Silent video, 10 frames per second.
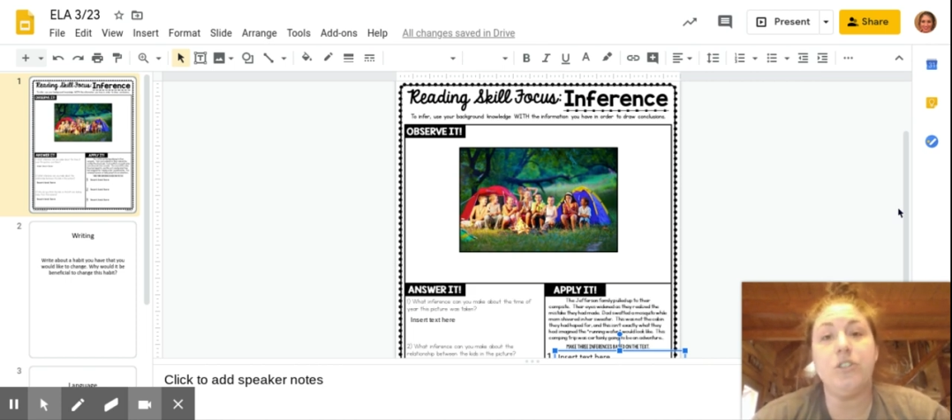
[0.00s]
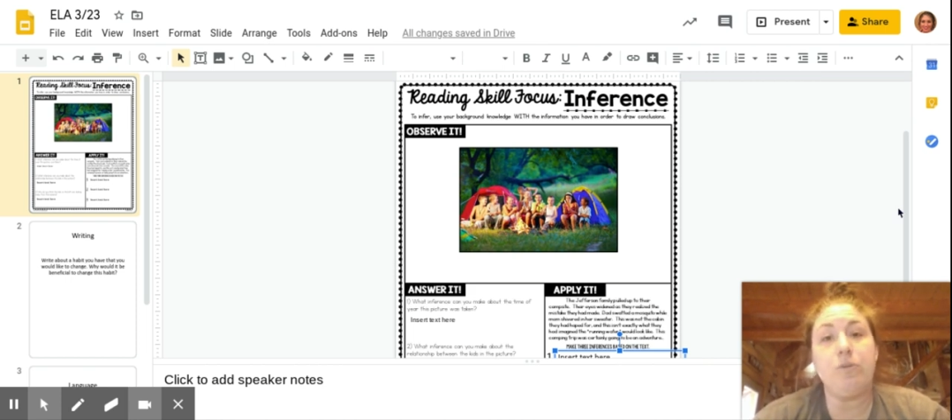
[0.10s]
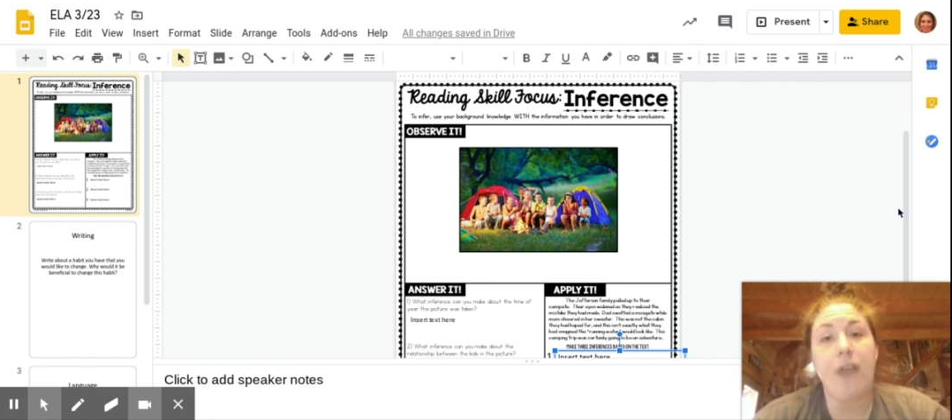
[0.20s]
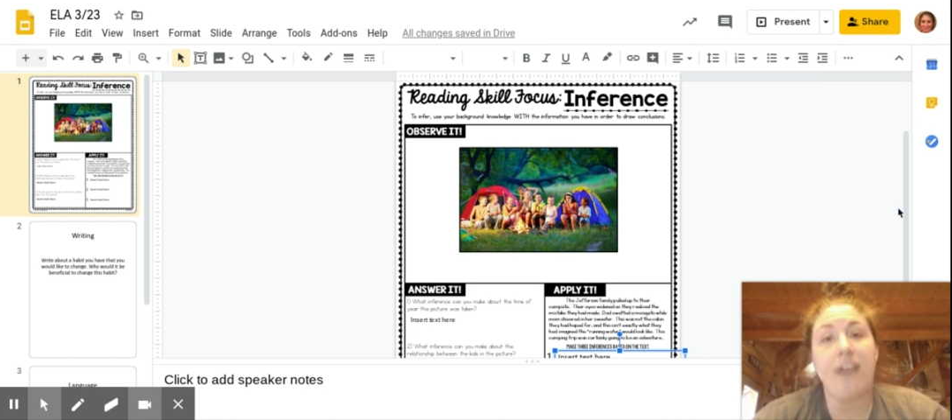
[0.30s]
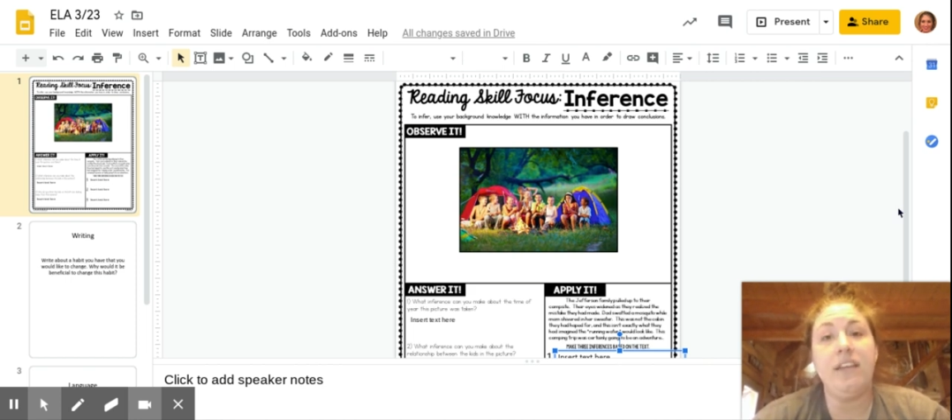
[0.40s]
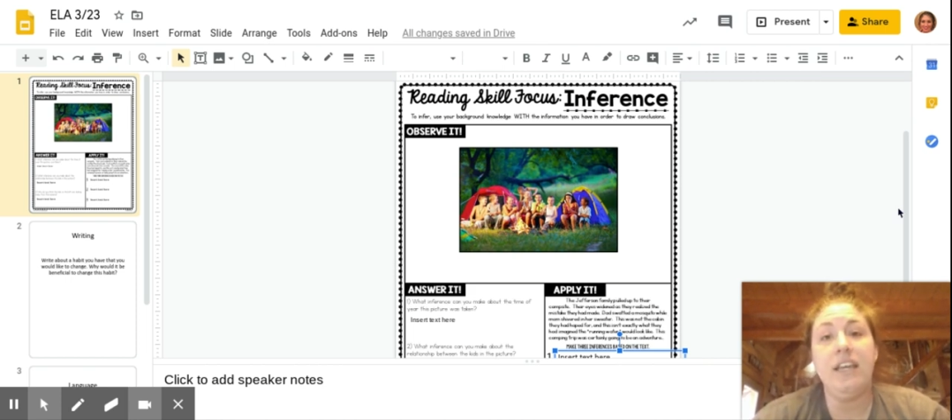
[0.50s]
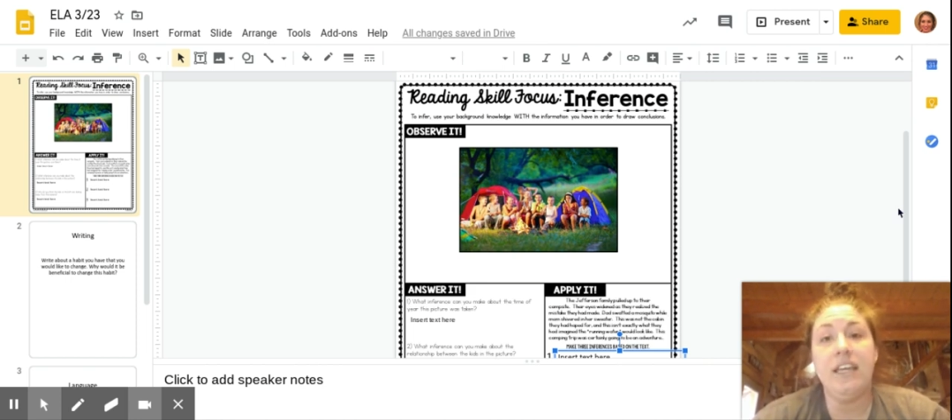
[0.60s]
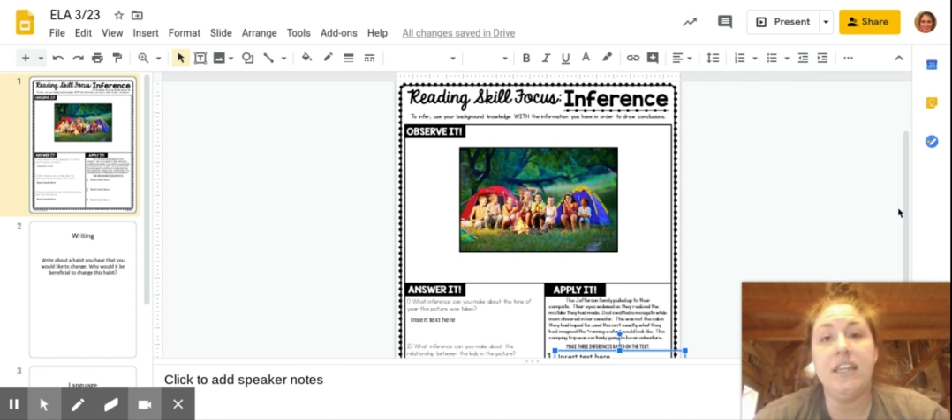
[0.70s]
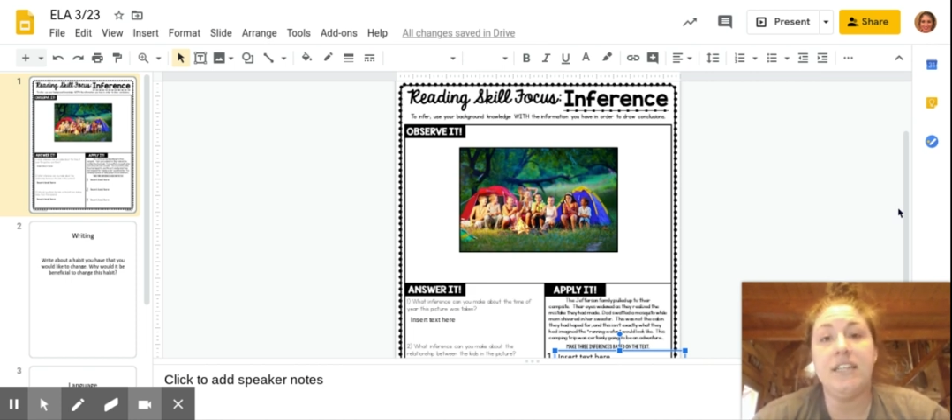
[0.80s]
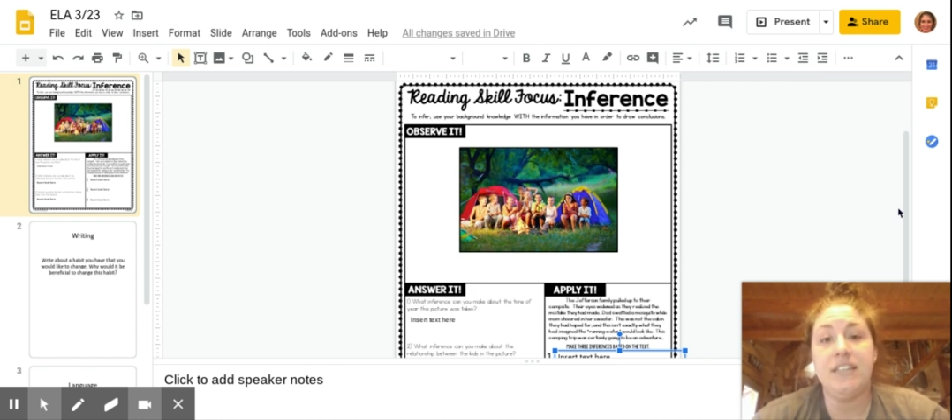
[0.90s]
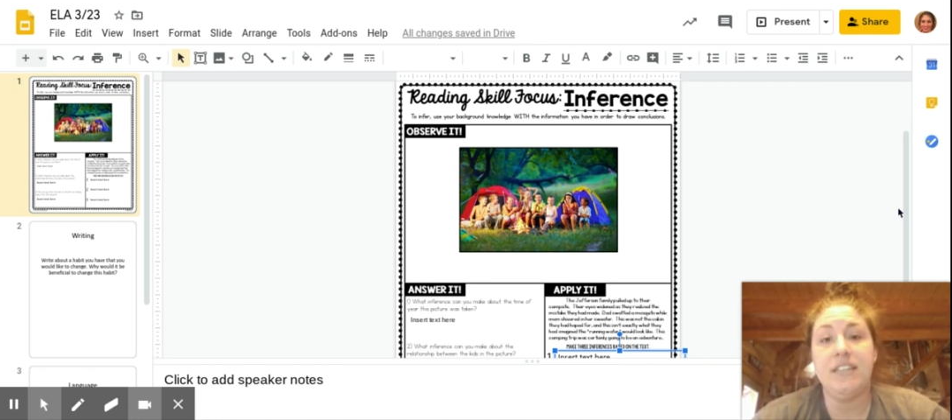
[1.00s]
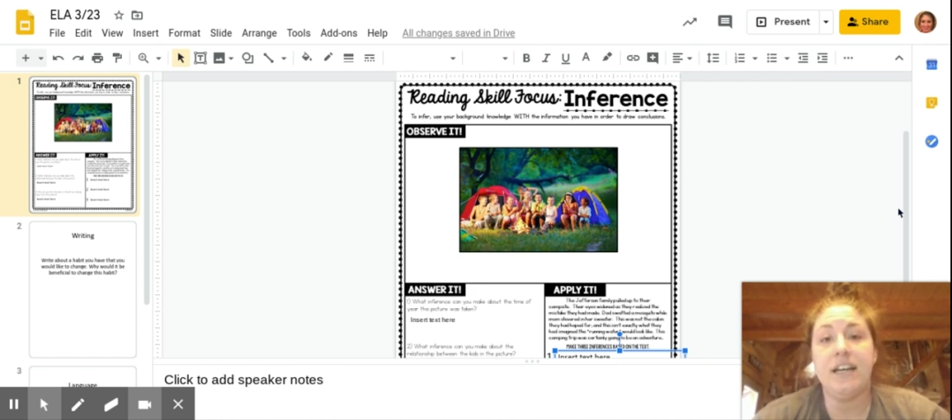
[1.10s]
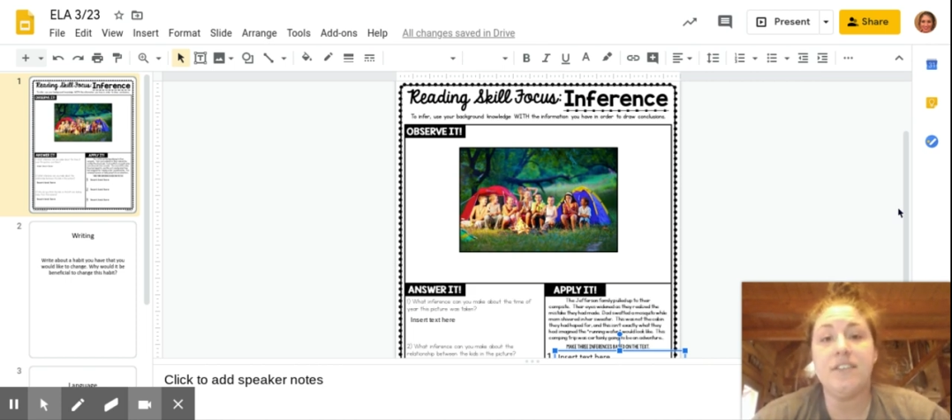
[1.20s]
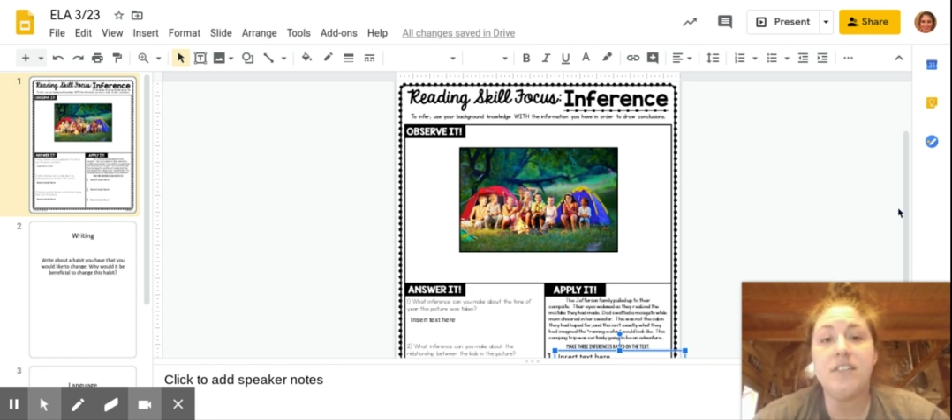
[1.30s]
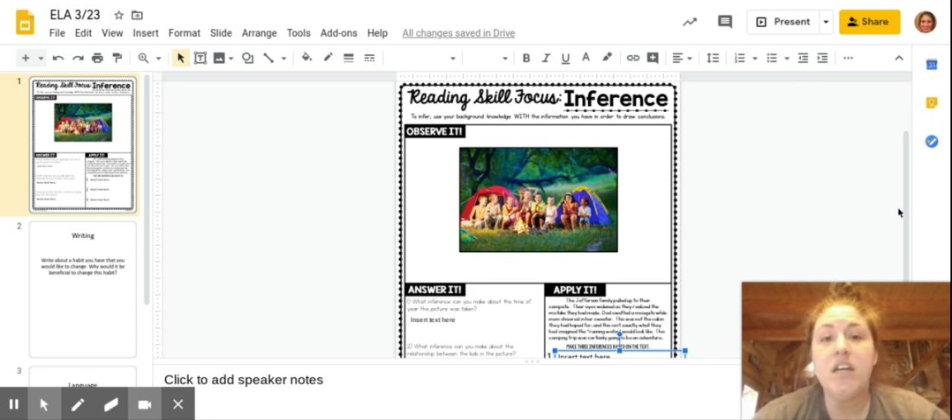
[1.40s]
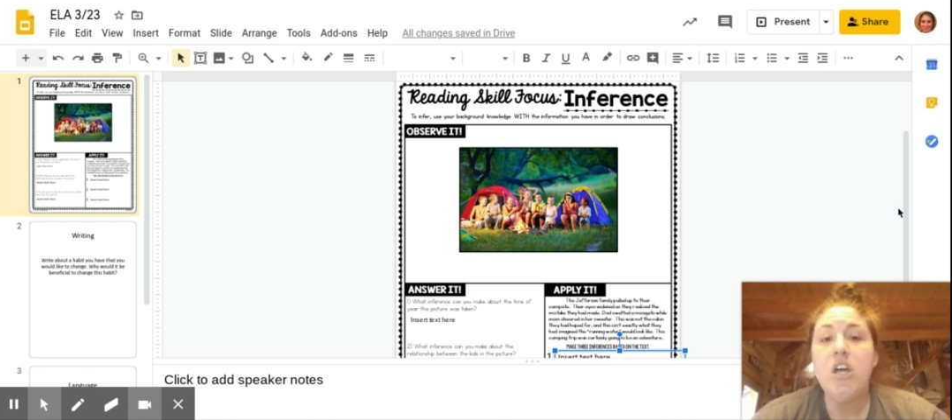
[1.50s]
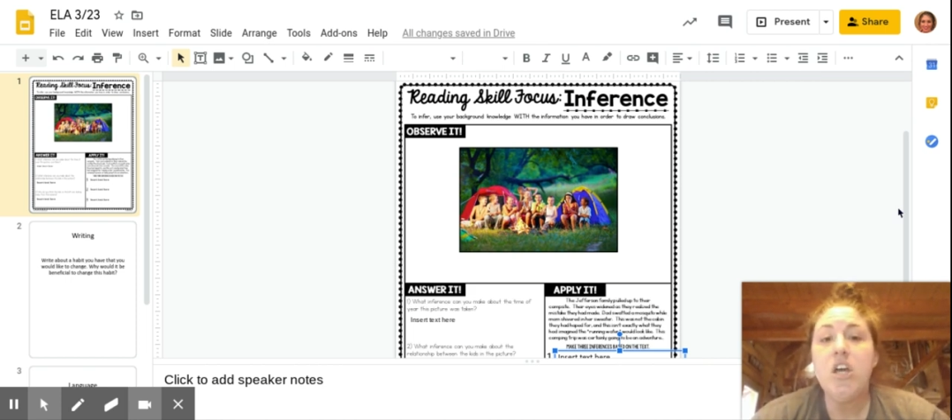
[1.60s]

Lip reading: directly in the text.